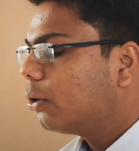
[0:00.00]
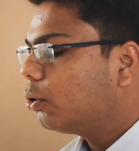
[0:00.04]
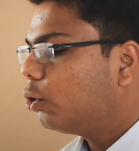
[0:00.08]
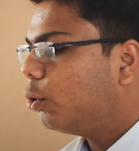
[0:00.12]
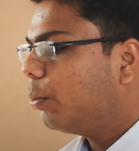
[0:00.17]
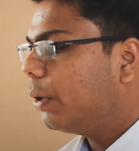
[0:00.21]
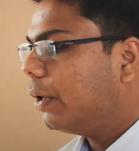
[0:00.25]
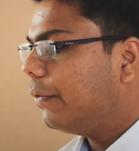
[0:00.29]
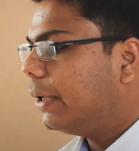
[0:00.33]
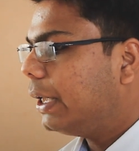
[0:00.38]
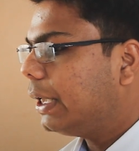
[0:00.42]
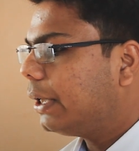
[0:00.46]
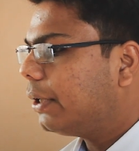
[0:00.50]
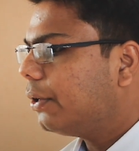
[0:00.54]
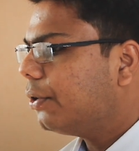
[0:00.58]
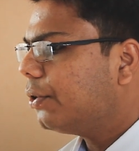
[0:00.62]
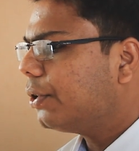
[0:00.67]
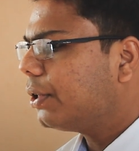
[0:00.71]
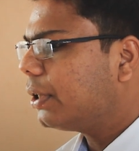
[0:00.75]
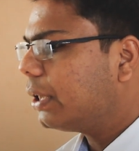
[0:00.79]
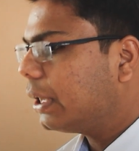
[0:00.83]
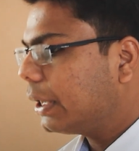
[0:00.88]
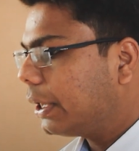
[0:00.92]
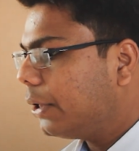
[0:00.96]
to my very
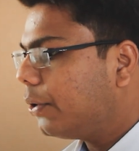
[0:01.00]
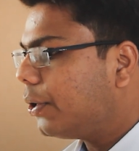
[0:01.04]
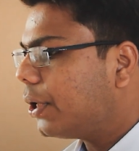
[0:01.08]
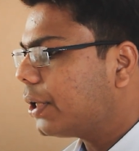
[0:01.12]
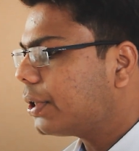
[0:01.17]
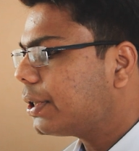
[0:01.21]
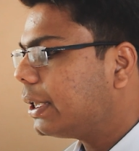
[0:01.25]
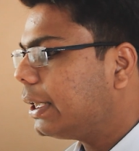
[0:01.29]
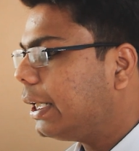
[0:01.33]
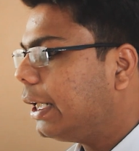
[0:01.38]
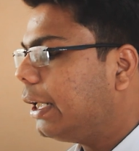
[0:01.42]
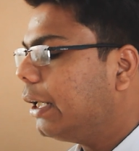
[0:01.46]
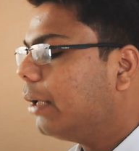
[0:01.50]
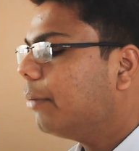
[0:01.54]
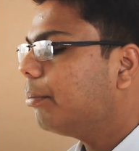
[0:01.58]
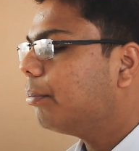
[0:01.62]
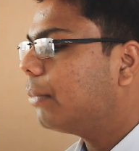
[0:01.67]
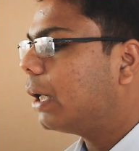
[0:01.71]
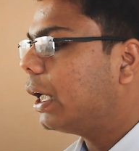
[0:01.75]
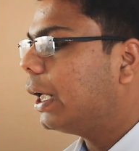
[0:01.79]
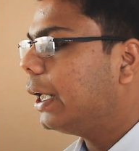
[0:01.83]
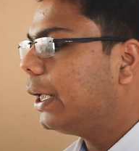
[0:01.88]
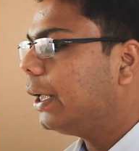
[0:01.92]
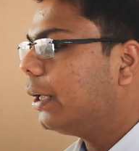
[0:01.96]
curiosity,
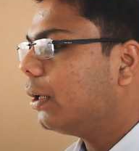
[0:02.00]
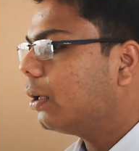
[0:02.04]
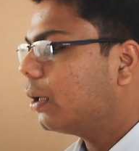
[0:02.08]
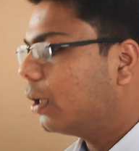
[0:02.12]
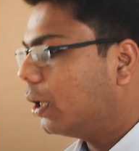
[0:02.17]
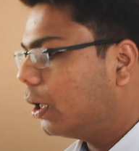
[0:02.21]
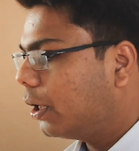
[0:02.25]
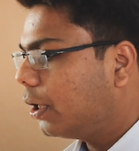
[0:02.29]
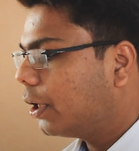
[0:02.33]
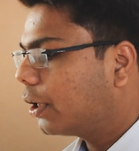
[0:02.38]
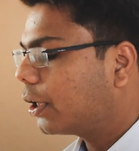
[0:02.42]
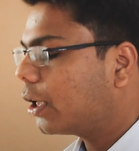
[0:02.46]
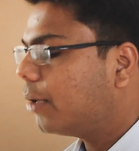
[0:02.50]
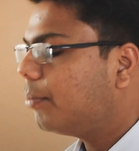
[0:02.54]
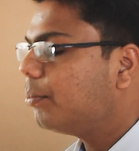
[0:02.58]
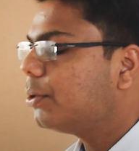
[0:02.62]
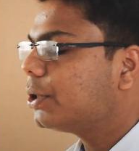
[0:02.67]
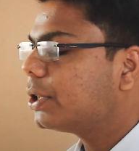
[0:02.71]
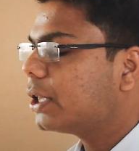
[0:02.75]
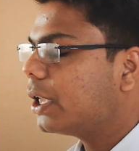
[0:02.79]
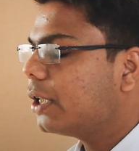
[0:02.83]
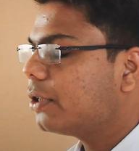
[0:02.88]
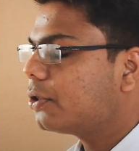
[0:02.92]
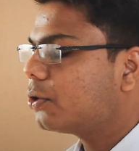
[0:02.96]
my uh,
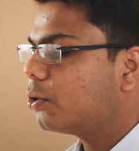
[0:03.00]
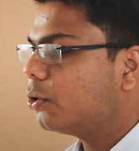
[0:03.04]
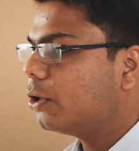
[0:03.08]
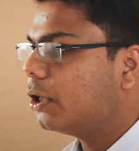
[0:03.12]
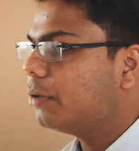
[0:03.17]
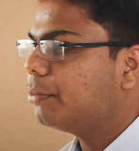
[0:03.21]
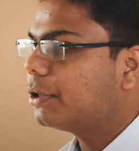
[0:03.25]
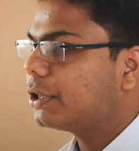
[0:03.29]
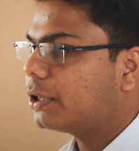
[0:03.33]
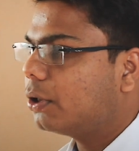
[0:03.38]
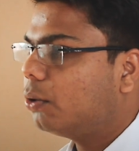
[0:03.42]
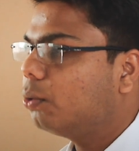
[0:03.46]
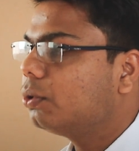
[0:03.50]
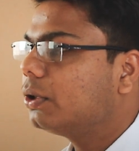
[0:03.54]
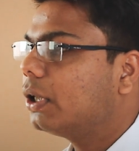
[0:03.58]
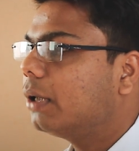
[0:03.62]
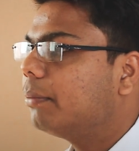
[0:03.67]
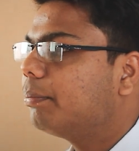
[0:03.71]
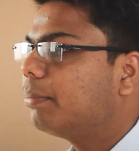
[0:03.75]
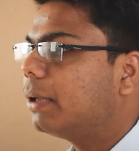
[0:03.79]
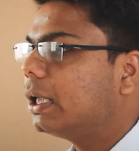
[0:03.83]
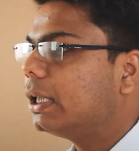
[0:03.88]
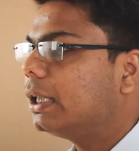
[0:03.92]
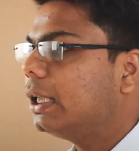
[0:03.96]
computer science student Mr.
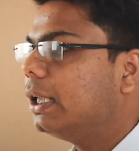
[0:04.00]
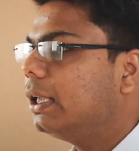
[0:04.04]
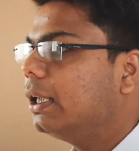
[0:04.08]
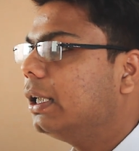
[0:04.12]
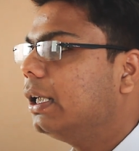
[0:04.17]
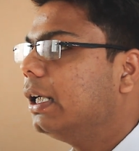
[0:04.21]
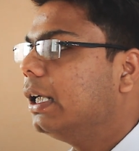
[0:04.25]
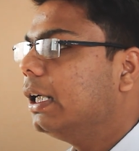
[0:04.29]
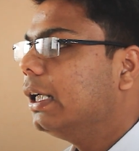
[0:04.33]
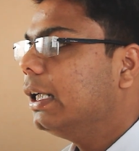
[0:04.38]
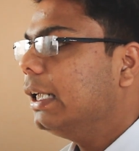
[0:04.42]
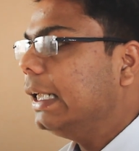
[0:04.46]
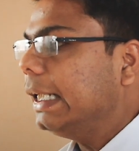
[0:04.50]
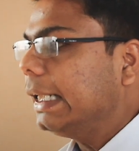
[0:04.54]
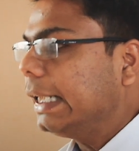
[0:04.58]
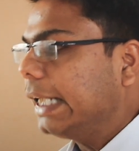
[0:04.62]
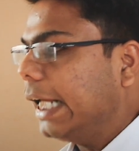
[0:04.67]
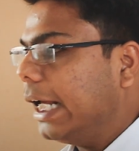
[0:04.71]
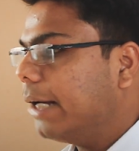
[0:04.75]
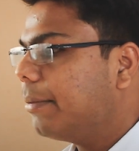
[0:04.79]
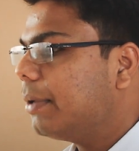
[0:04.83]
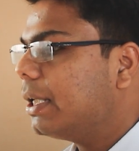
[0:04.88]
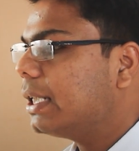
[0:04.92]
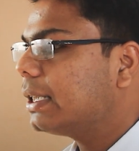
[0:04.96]
Uttam Patel he
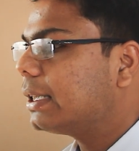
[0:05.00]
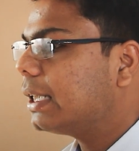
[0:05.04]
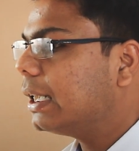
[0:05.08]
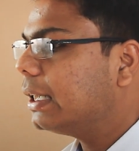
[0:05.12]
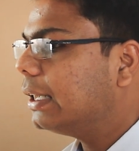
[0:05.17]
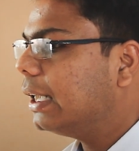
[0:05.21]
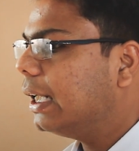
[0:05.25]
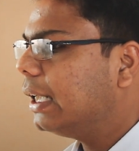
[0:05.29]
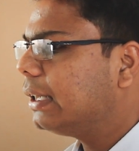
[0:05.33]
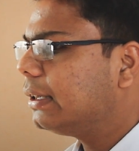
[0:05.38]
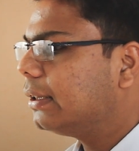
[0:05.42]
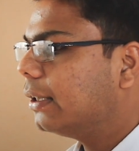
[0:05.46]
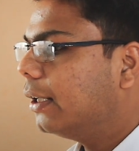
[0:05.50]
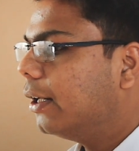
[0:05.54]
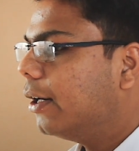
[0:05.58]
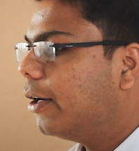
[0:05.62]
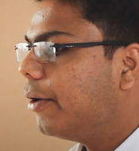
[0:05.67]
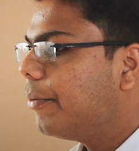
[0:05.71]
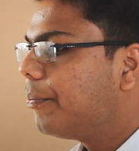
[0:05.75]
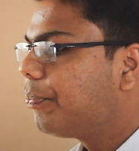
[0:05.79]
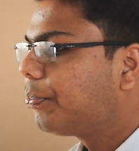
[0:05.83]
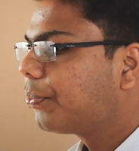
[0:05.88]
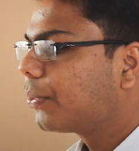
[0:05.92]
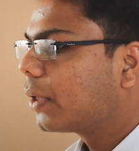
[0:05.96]
came and said that
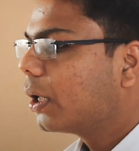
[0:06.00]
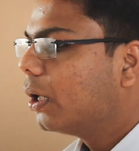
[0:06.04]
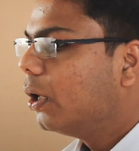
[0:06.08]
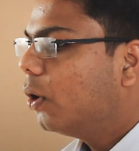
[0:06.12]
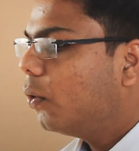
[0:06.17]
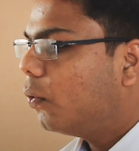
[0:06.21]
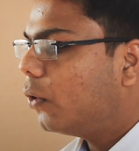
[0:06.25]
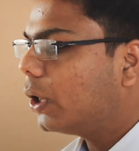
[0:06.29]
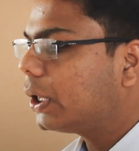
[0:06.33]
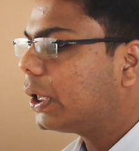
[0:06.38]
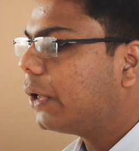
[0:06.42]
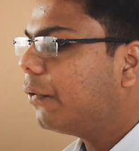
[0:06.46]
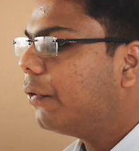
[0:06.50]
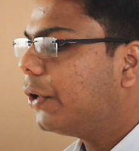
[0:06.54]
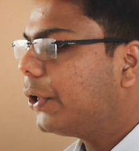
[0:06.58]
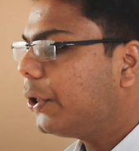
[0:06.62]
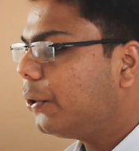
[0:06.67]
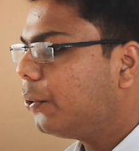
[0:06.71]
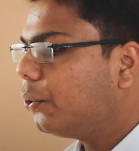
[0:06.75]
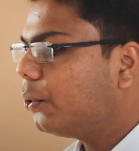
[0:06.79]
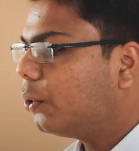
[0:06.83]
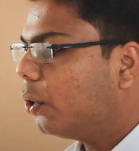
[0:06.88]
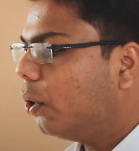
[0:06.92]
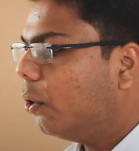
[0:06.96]
uh, whatever
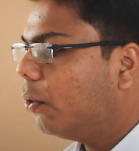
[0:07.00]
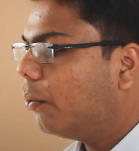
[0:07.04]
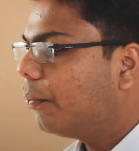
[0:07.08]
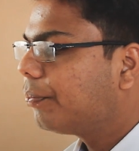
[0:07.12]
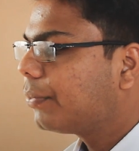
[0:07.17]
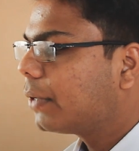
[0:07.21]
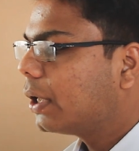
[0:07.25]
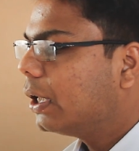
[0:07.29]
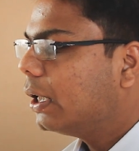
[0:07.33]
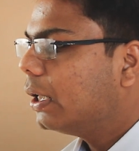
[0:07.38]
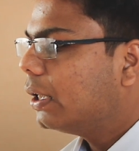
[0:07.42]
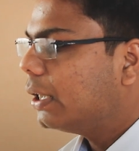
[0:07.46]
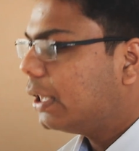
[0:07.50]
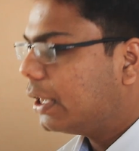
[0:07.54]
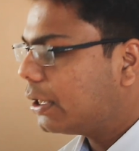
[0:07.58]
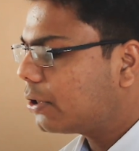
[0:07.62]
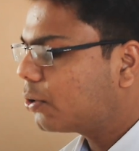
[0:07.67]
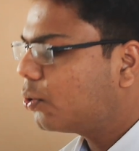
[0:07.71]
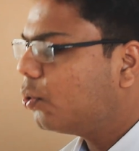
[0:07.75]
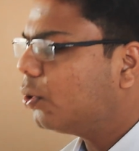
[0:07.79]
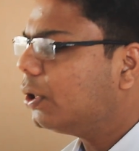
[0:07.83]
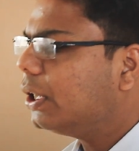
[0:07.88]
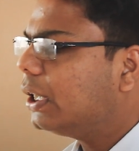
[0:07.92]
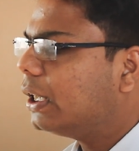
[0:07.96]
you know
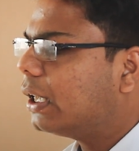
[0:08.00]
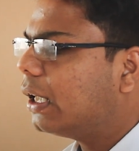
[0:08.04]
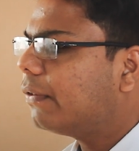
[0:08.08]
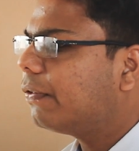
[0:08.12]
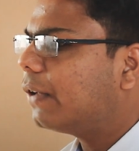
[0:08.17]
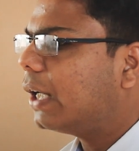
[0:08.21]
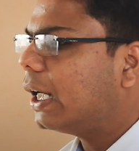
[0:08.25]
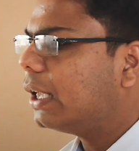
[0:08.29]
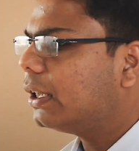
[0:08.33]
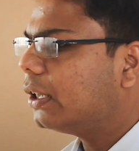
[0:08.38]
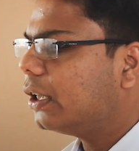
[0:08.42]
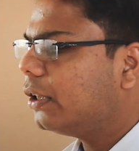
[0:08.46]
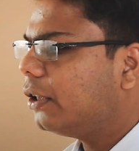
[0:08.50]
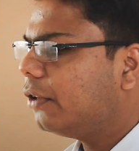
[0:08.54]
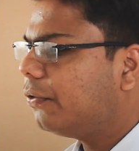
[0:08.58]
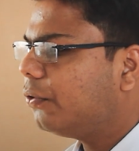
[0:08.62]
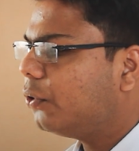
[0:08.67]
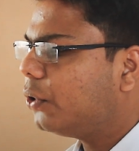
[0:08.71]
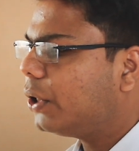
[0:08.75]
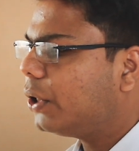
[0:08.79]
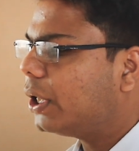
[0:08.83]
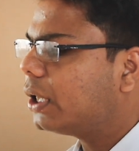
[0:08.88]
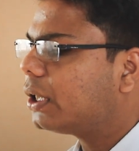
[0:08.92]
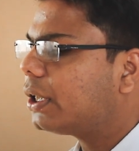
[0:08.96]
is good enough and then if
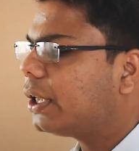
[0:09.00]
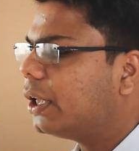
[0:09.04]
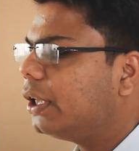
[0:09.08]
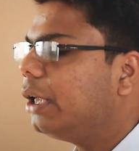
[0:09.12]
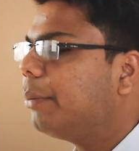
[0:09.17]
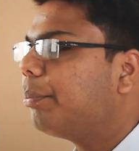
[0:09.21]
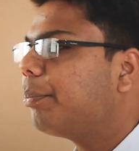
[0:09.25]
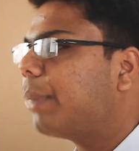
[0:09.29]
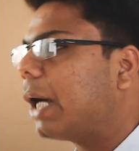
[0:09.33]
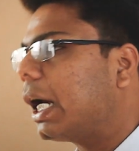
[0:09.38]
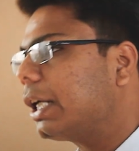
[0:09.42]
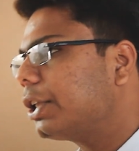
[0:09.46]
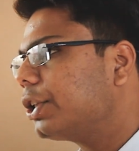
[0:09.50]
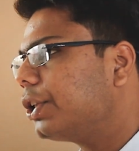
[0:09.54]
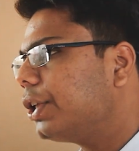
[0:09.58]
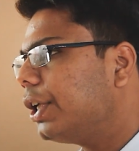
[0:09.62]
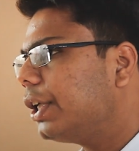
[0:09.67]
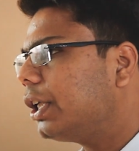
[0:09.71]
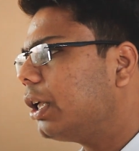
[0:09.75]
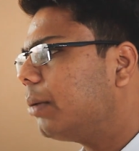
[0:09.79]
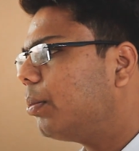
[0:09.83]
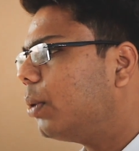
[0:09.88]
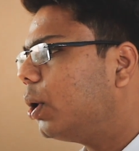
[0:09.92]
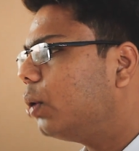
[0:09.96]
you are really
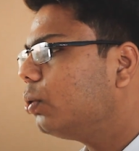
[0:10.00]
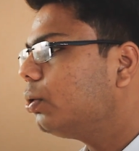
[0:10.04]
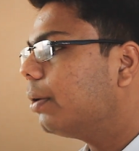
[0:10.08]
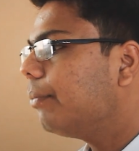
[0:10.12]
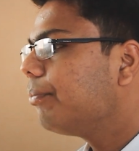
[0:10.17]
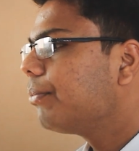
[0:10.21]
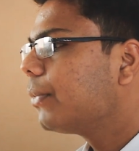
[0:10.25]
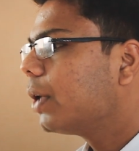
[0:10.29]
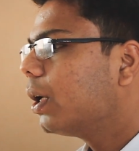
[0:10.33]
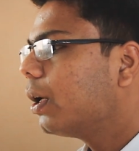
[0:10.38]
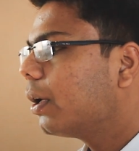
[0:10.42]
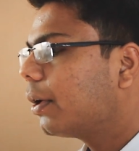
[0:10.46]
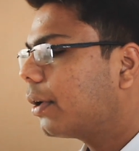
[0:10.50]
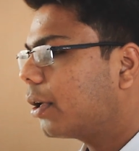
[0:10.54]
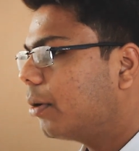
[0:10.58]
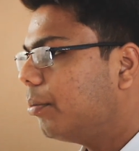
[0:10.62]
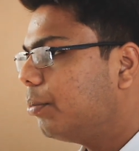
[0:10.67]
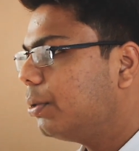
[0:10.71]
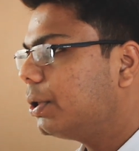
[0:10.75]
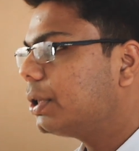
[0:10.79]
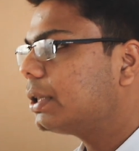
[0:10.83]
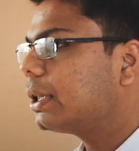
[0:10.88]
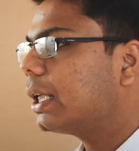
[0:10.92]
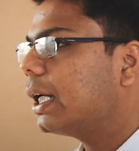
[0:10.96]
passionate about
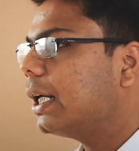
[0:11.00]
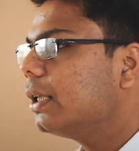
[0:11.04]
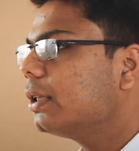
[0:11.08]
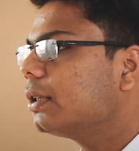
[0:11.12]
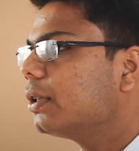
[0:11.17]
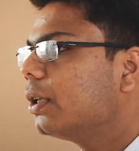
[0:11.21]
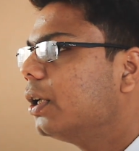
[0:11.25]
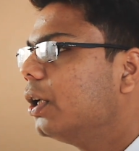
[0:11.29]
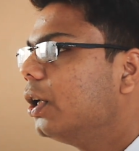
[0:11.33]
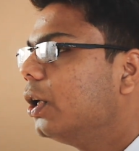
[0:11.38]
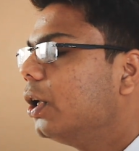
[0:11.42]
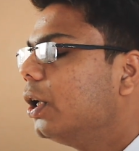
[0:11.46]
computer science,